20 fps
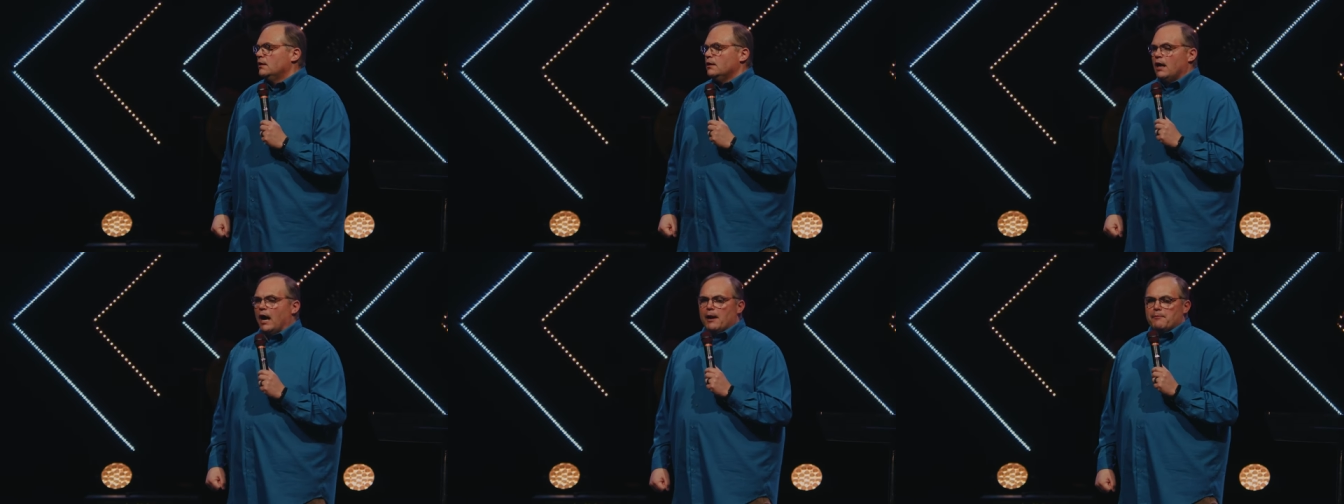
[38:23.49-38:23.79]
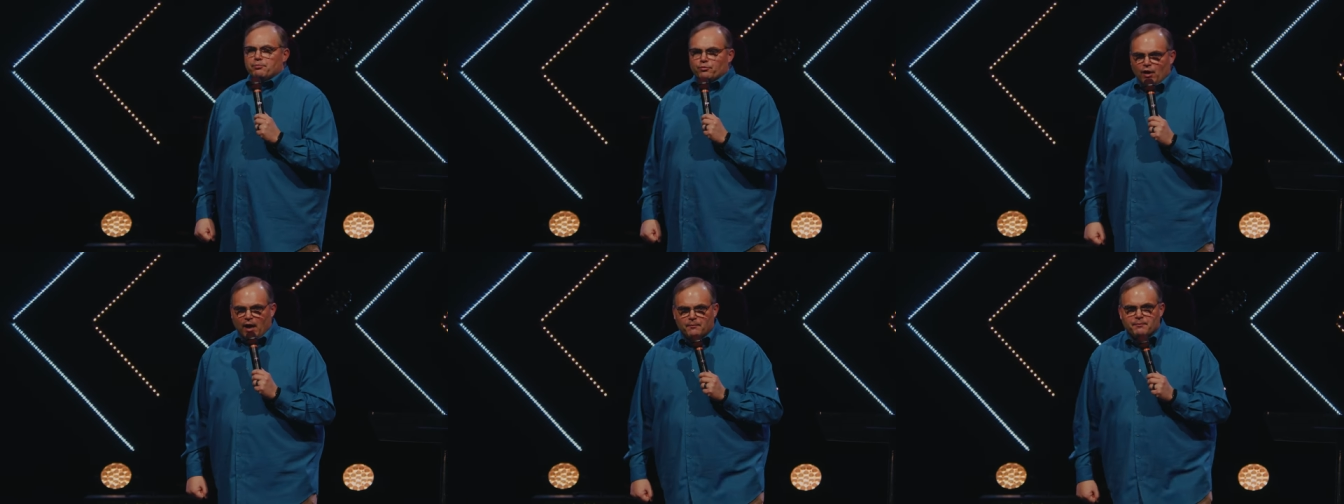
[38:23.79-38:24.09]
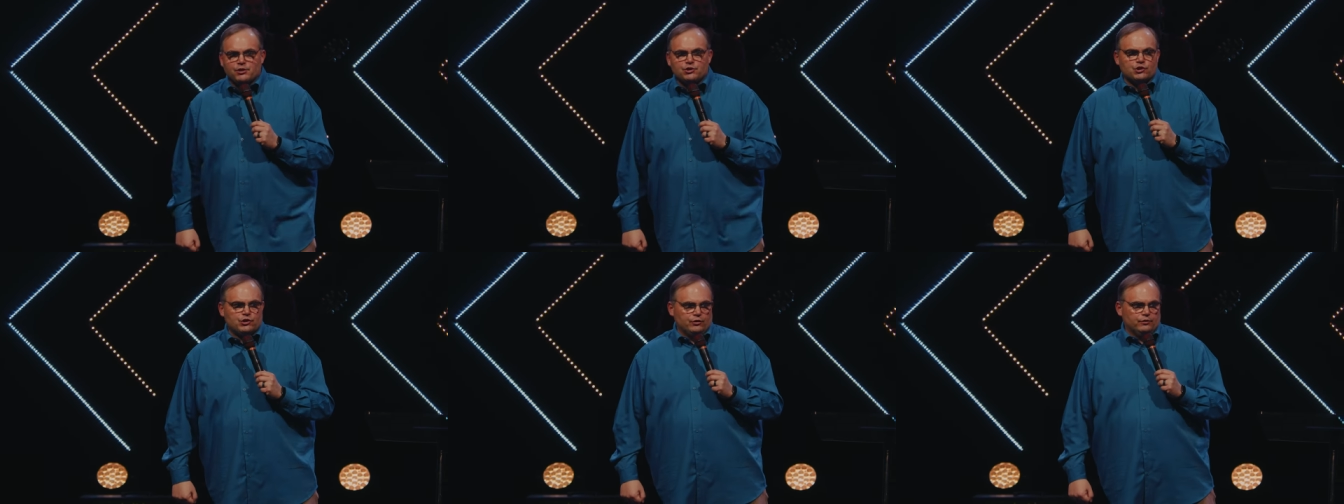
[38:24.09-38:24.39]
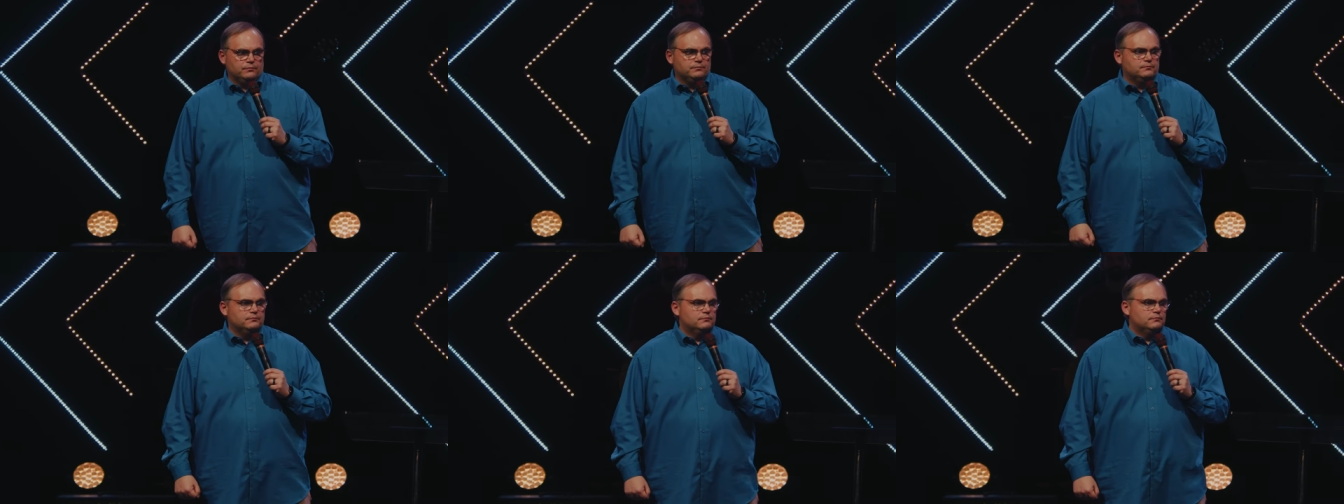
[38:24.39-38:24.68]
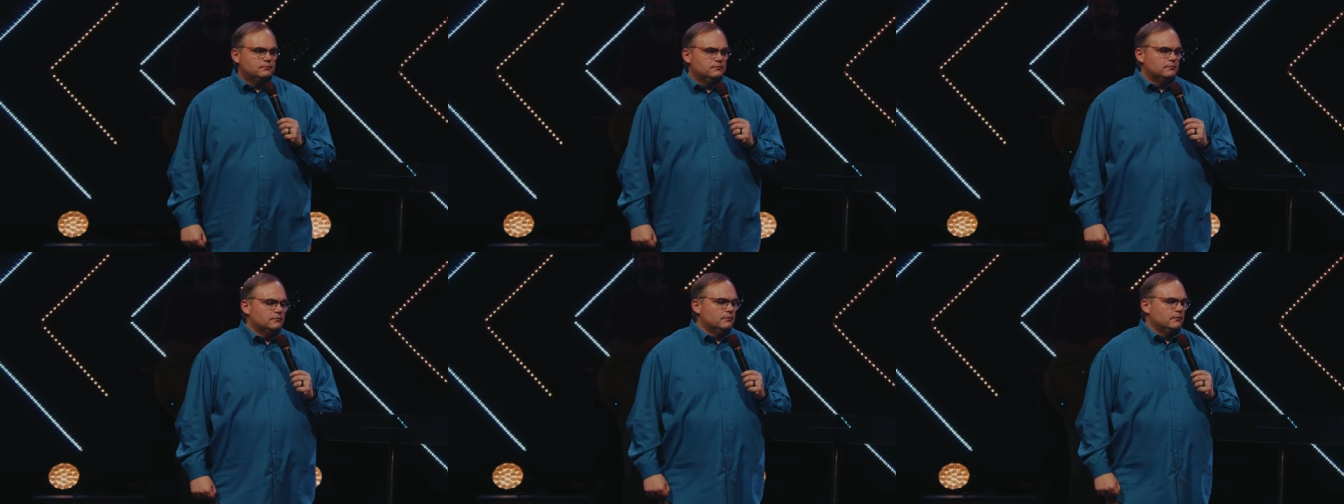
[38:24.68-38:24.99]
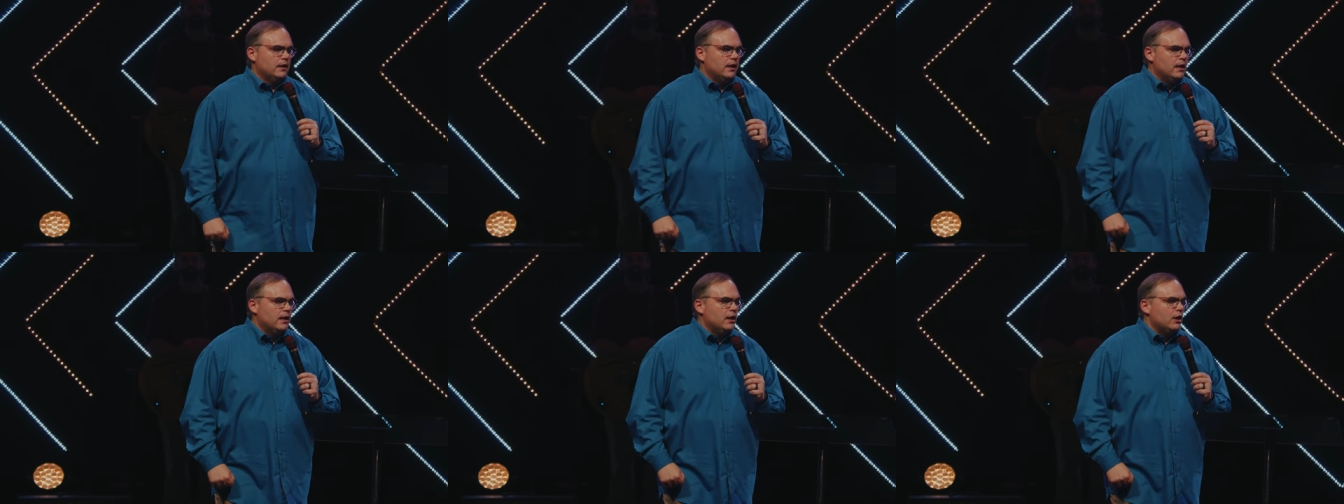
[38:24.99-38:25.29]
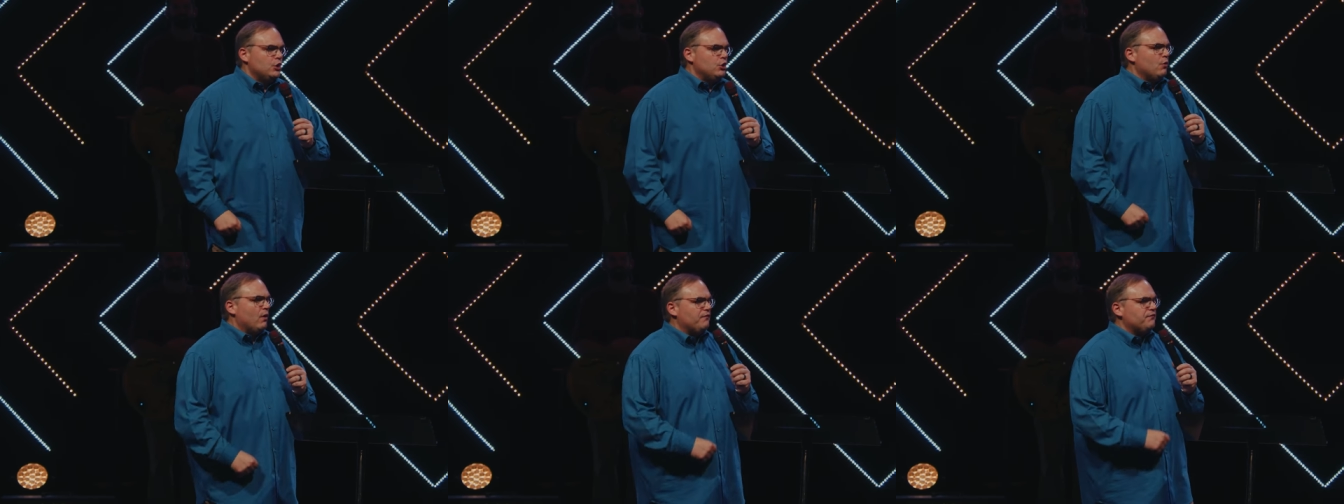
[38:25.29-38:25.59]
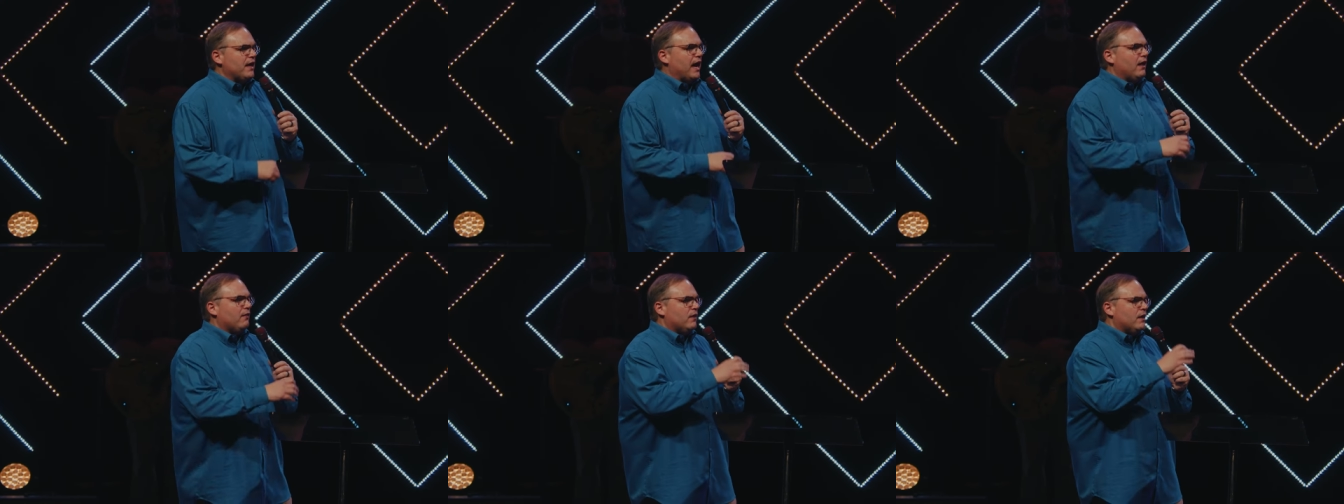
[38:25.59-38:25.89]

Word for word: I promise you, you have not